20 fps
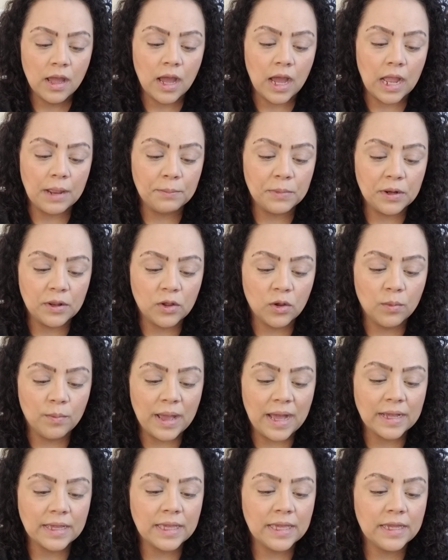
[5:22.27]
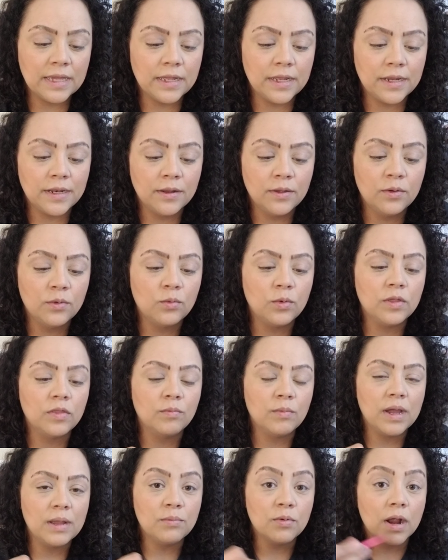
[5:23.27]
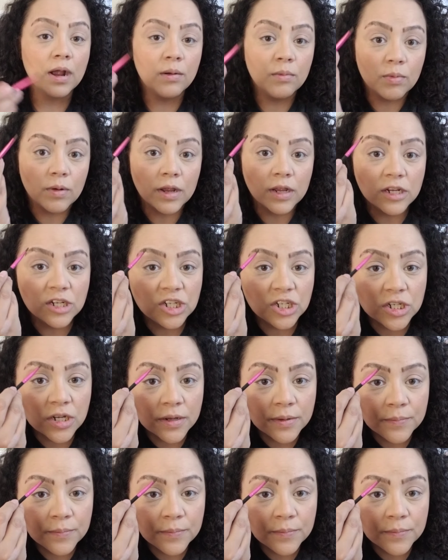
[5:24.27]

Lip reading: I'm going to go back in with my brow brush,